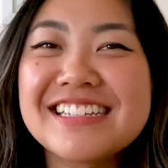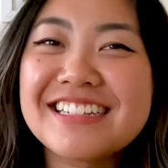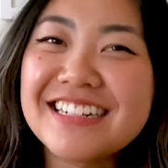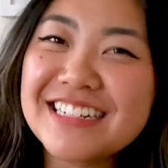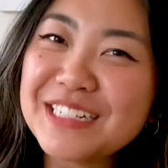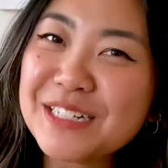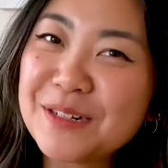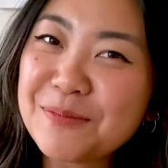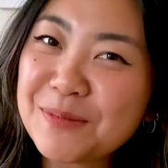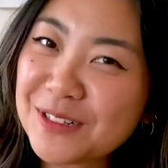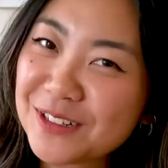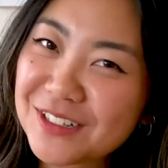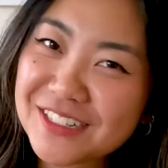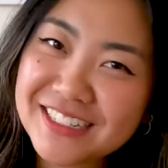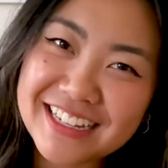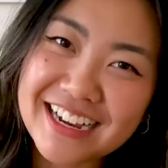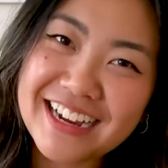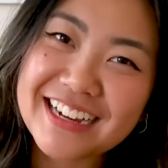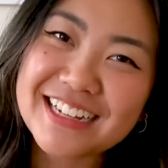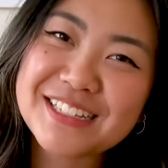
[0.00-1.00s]
studied computer
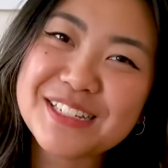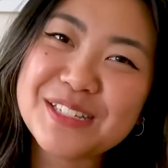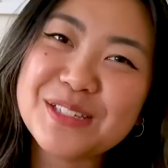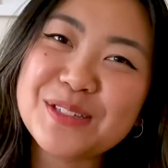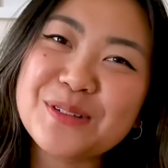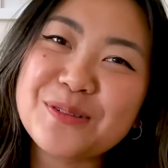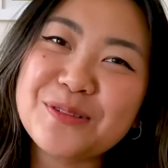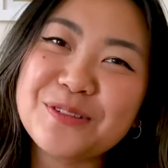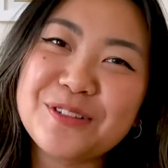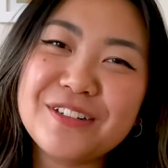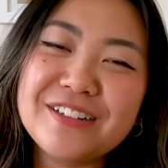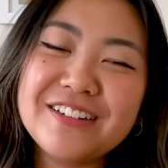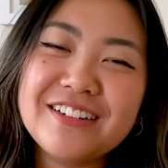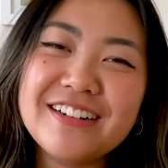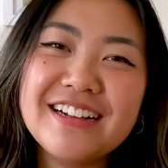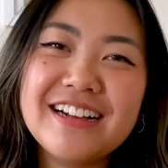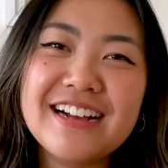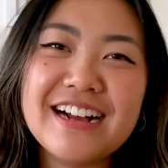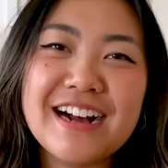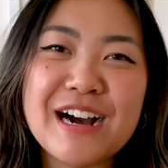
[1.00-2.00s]
science in school.